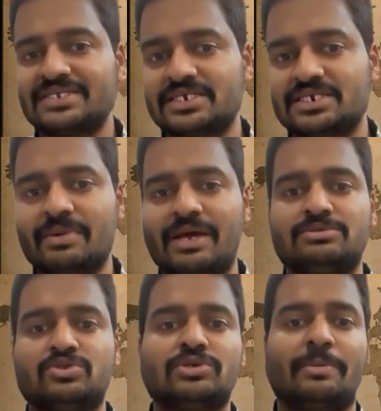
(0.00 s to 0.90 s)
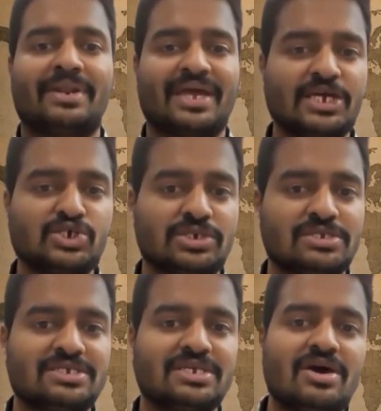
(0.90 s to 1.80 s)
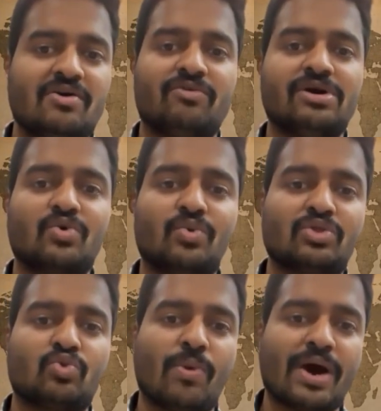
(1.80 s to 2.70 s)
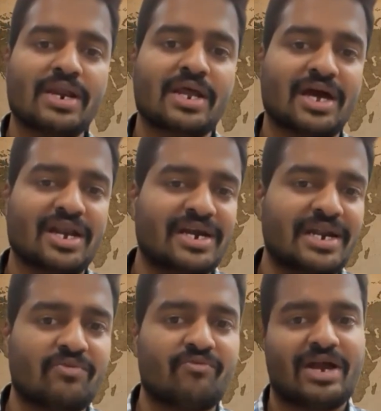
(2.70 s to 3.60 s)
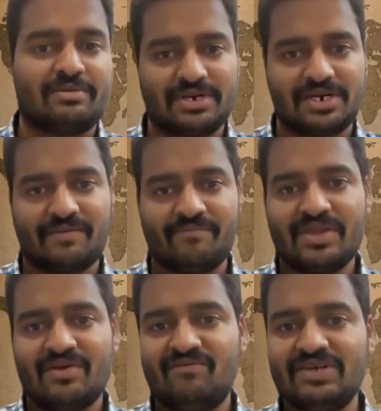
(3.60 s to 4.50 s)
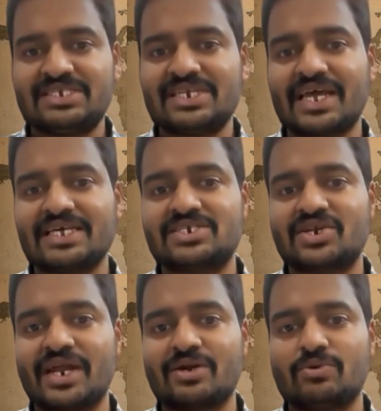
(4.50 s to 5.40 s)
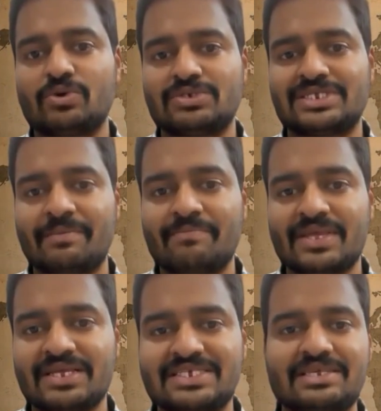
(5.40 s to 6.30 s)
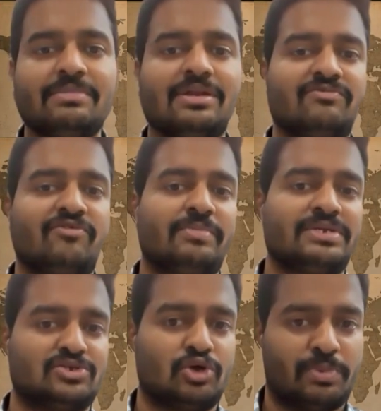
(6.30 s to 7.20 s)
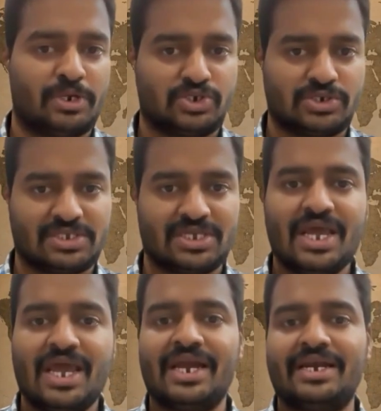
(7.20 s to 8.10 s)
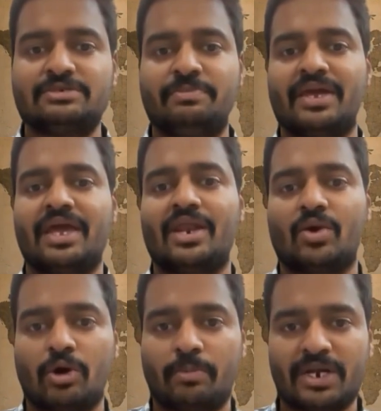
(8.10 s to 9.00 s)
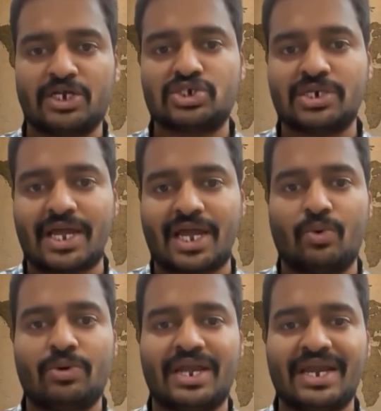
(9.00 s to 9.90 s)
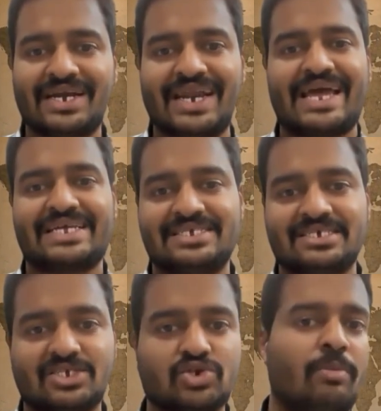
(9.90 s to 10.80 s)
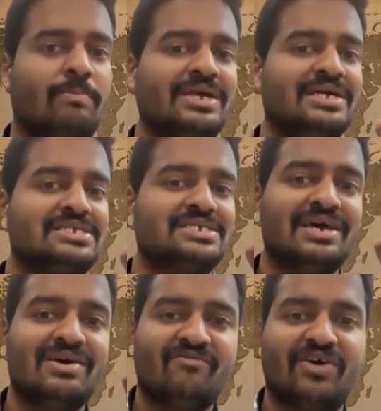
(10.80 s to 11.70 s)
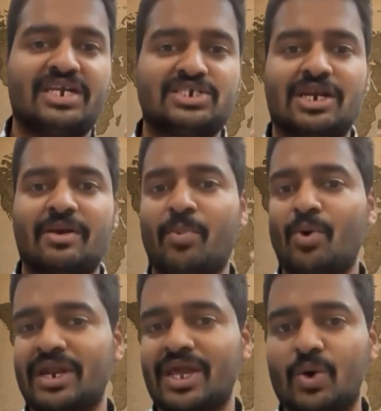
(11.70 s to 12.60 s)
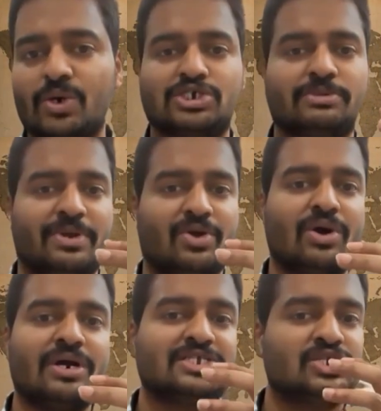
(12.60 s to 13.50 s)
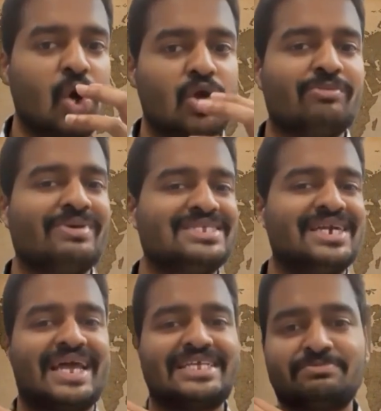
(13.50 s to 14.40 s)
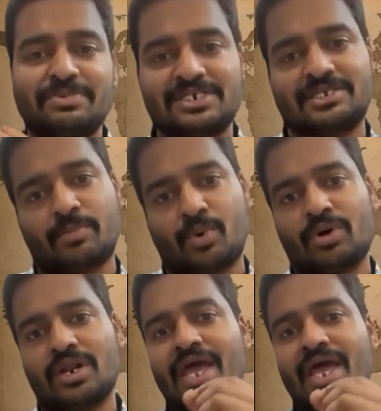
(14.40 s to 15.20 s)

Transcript: system helps those applications work with one connected environment. Finstack is trying to do something similar for business operations. It is bringing incorporation, accounting, taxes, compliance, financial reporting, ownership records, documents, and expert support